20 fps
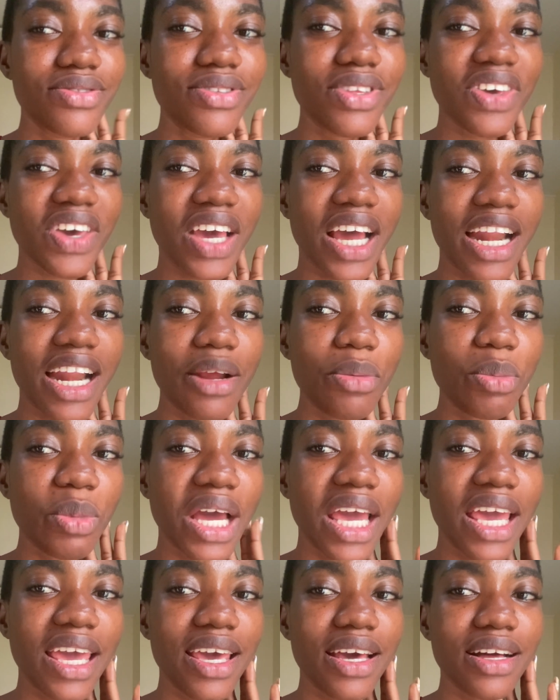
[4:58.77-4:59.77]
carry
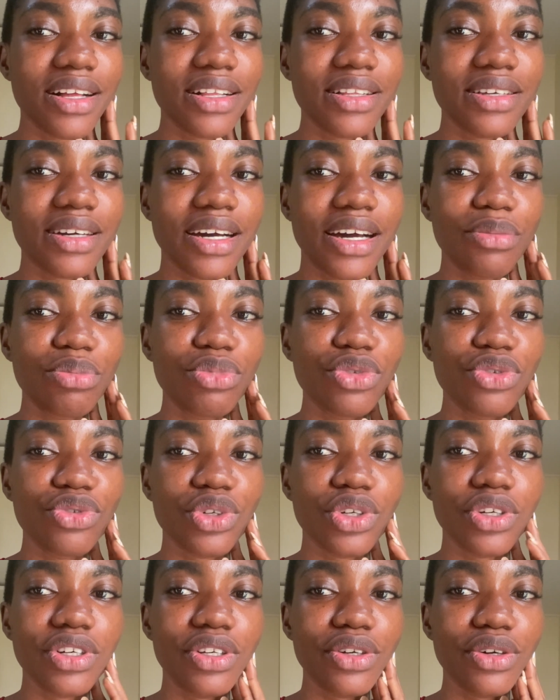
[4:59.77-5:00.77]
my L and move
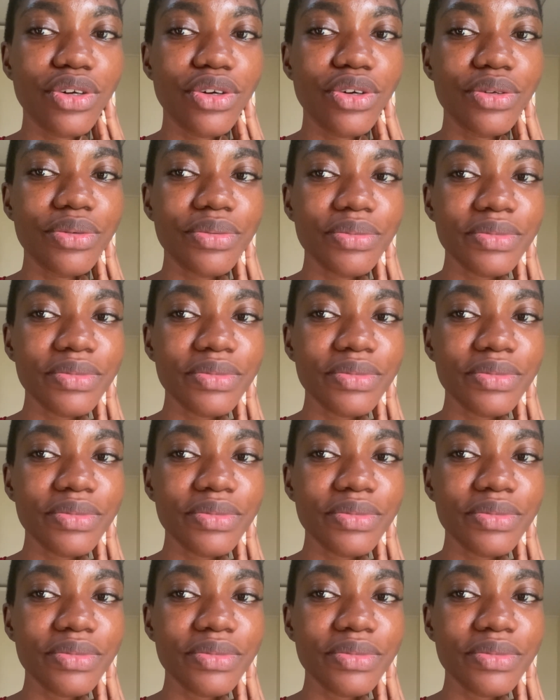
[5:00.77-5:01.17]
on? Or